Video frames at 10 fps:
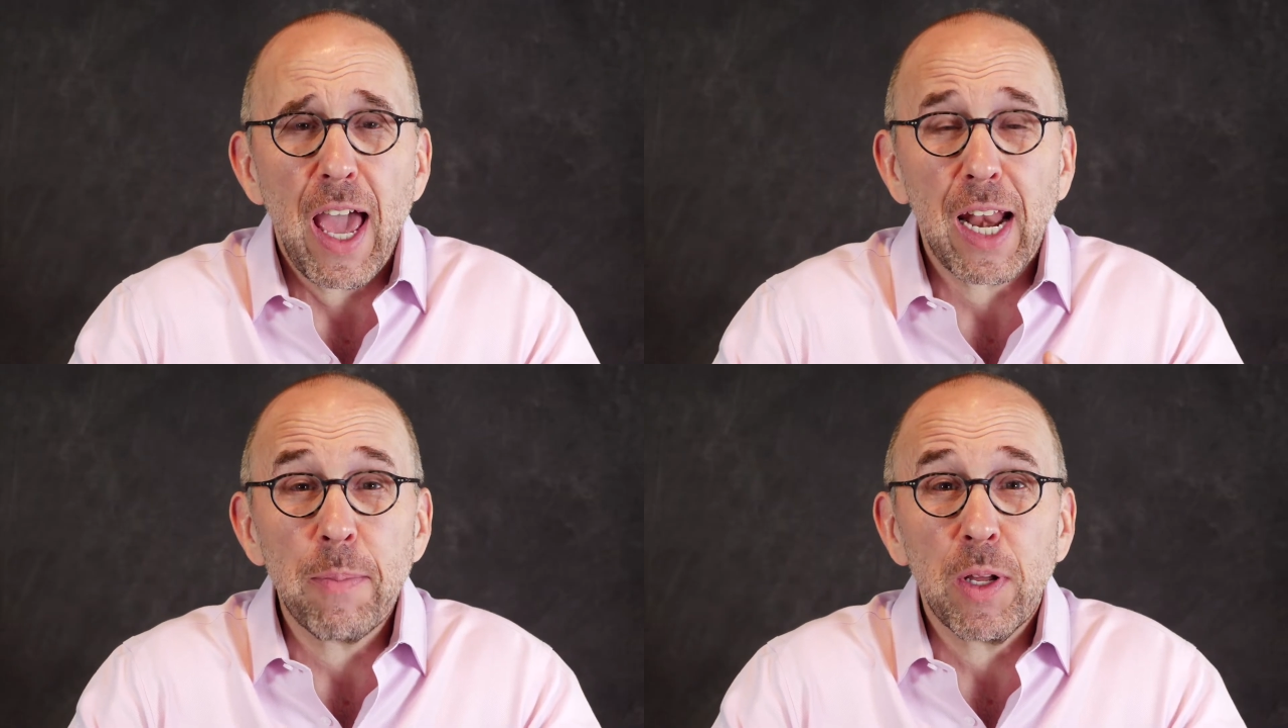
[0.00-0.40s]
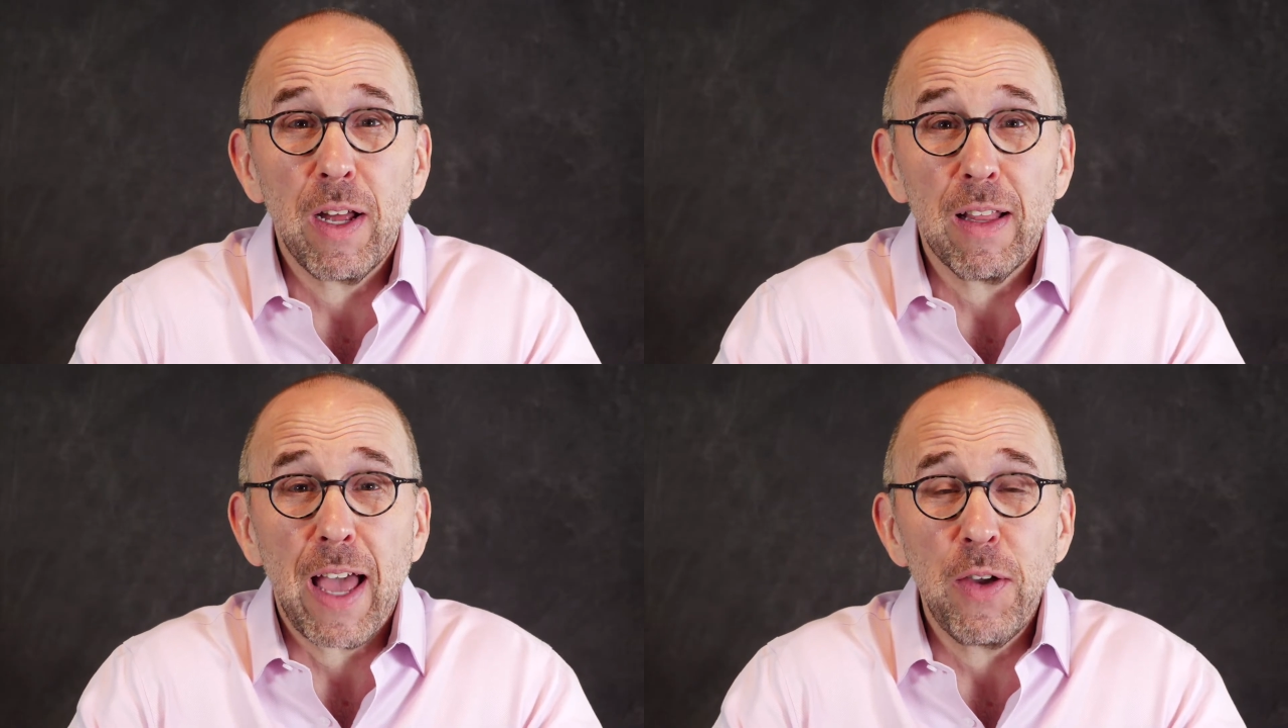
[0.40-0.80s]
and I'm
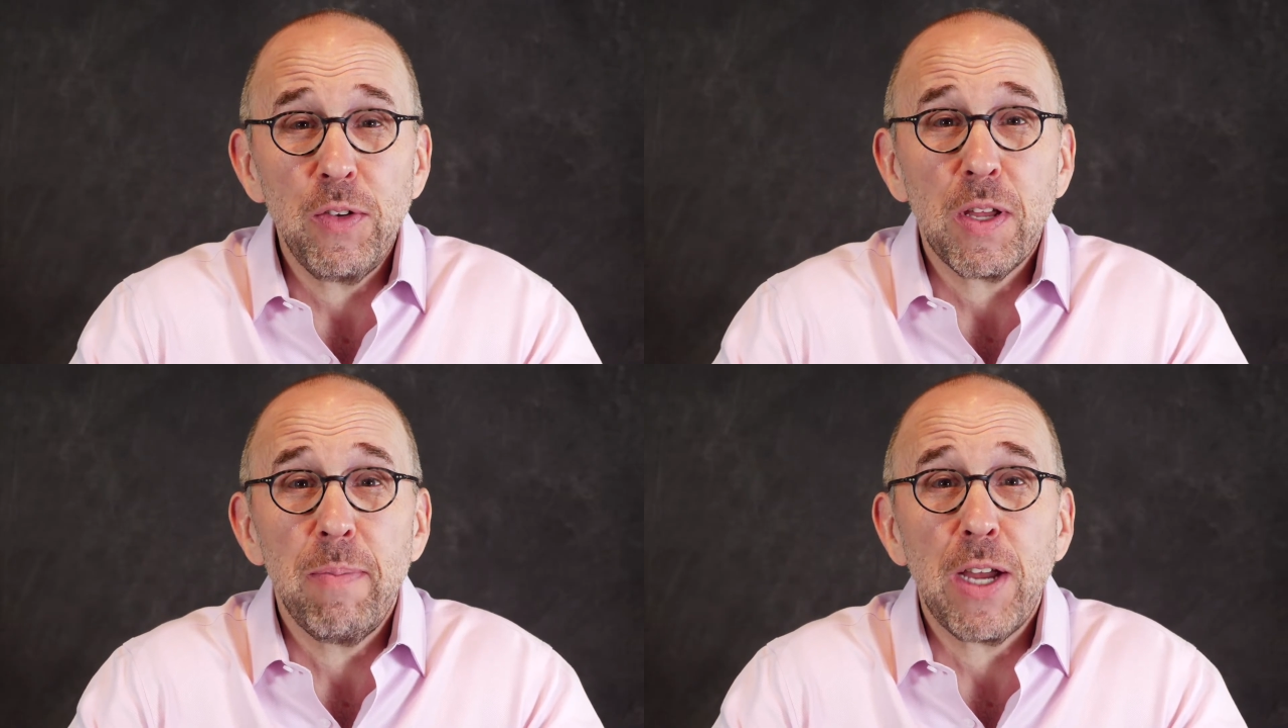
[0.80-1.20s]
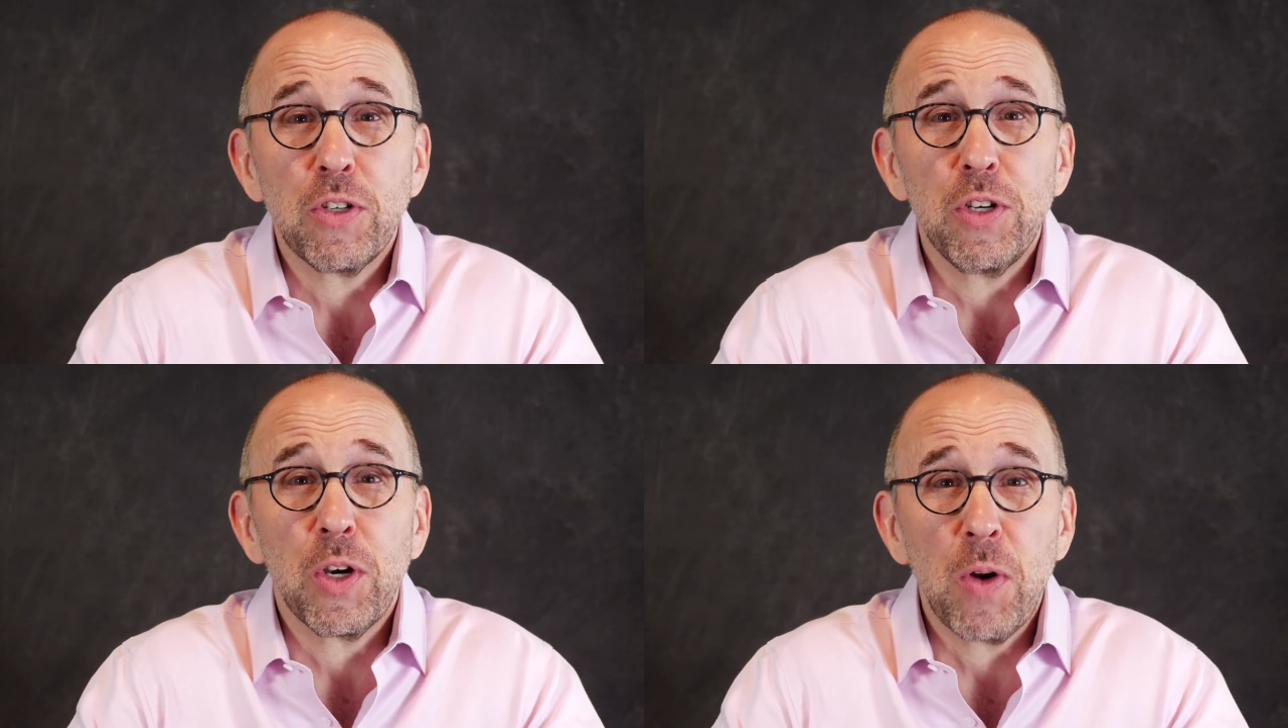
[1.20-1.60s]
going to allow you to
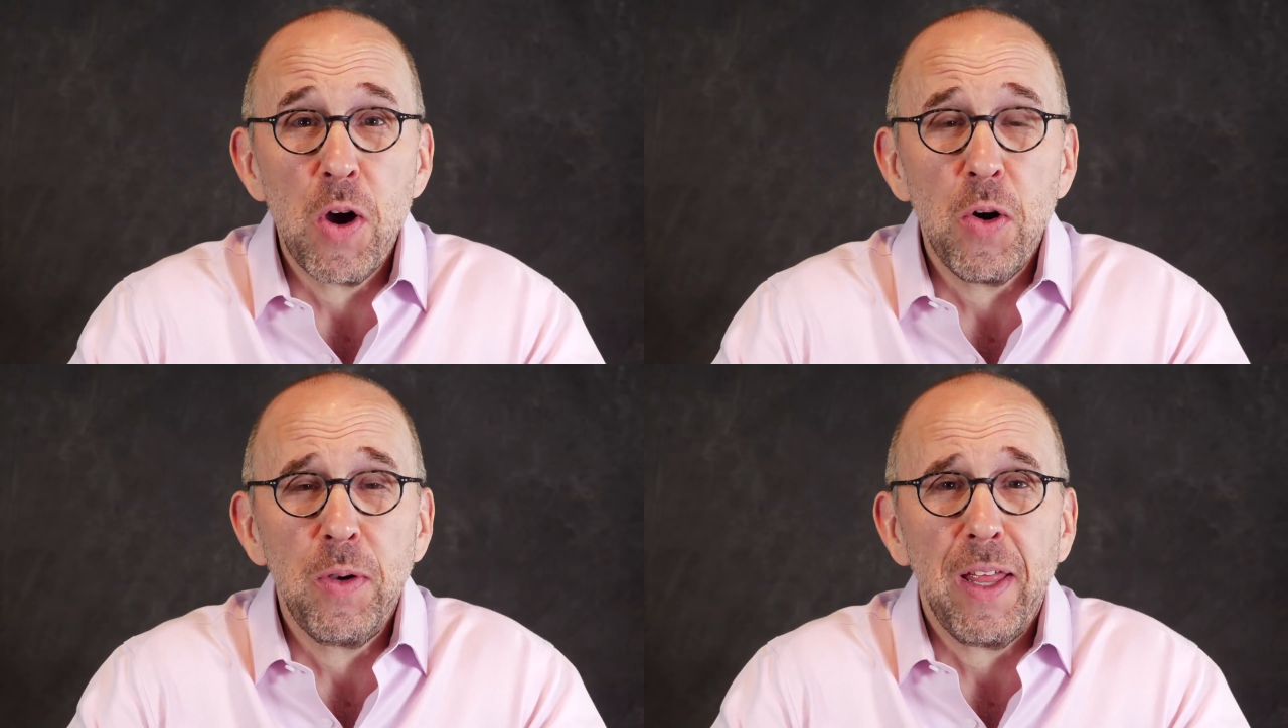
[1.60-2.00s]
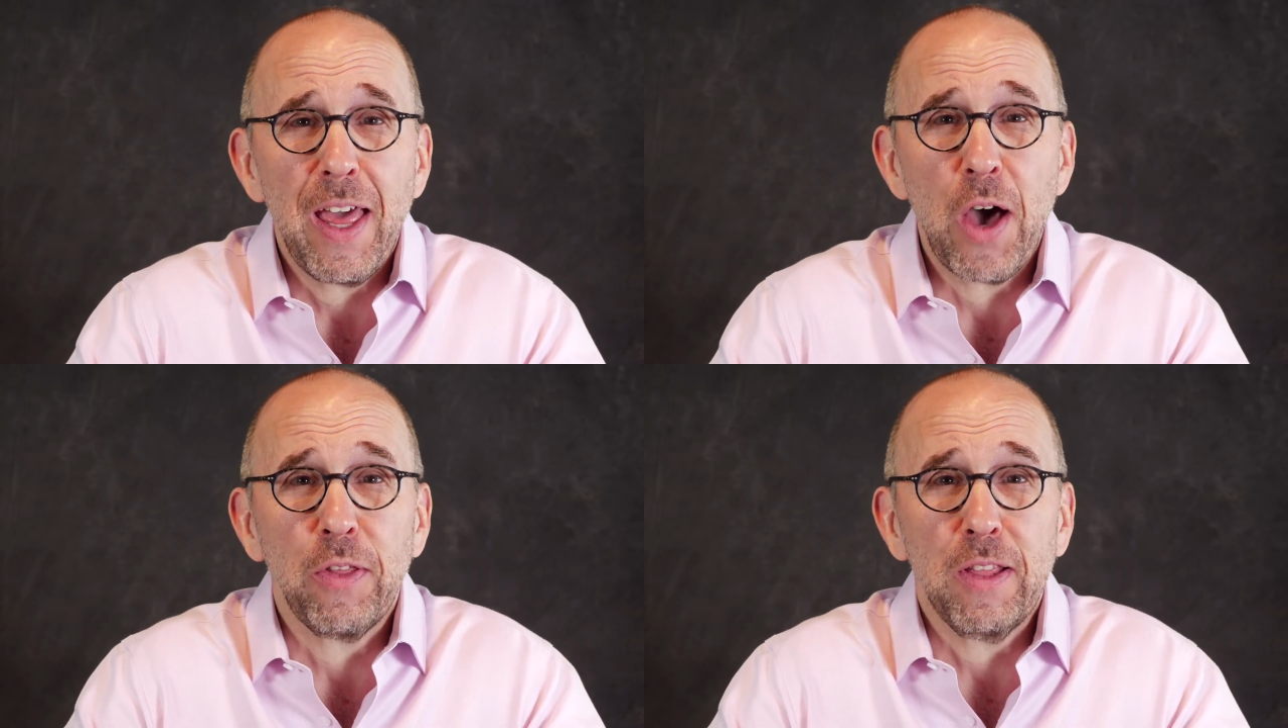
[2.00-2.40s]
measure your own
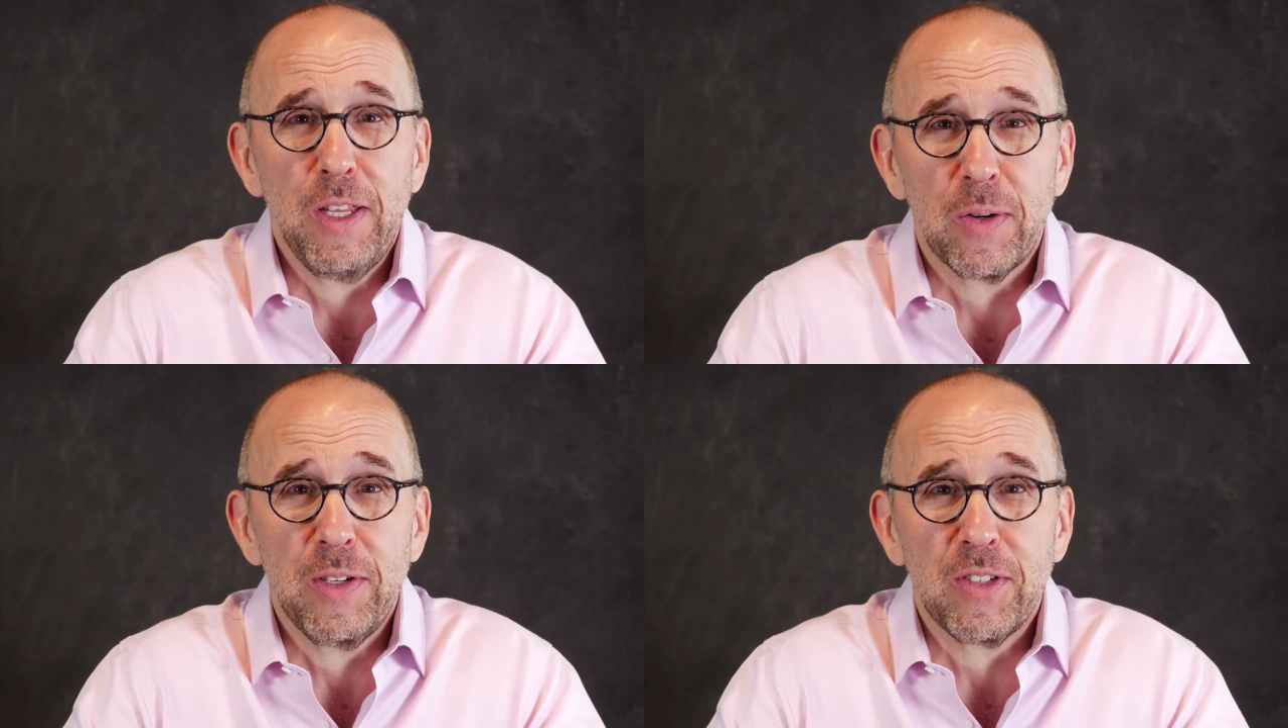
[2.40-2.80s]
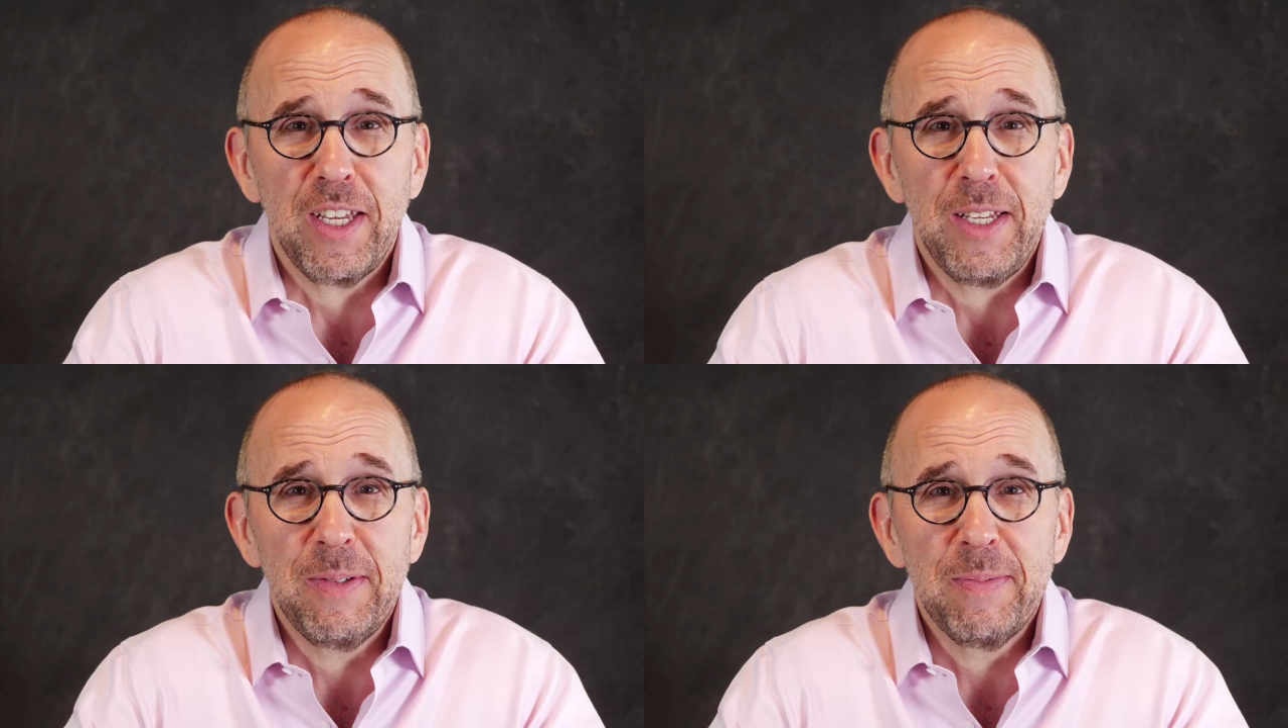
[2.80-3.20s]
health
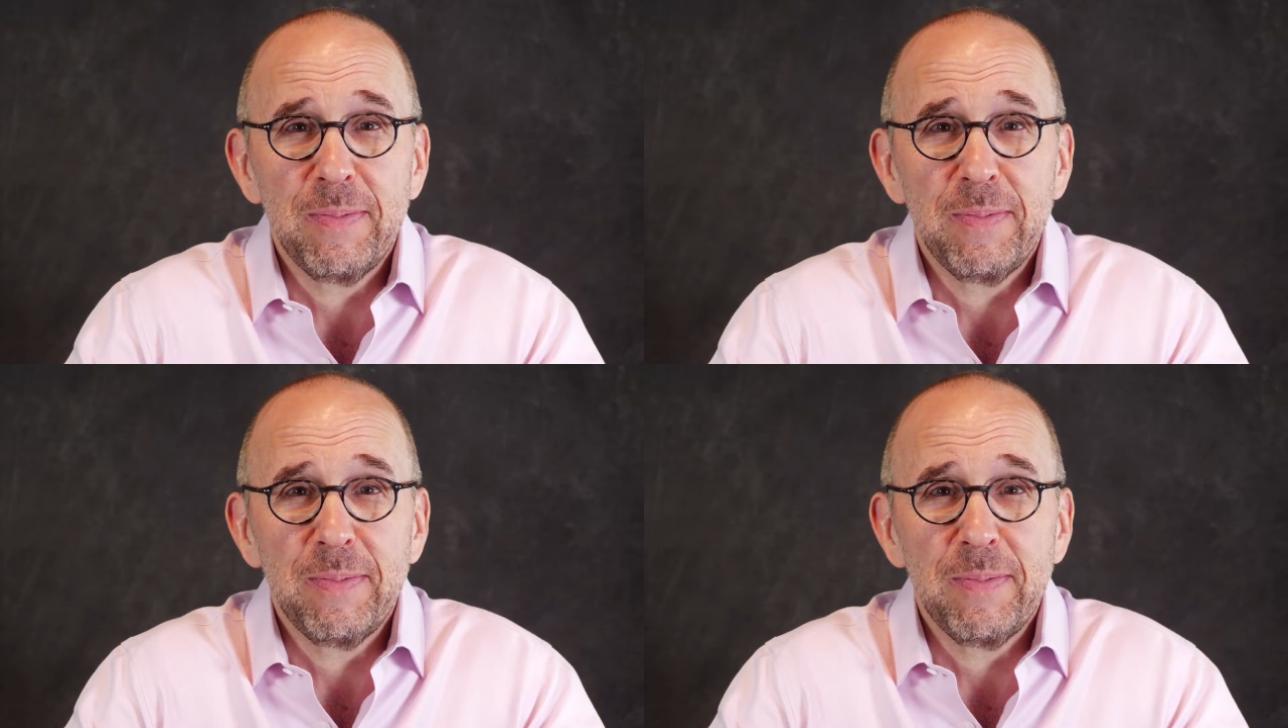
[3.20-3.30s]
literacy.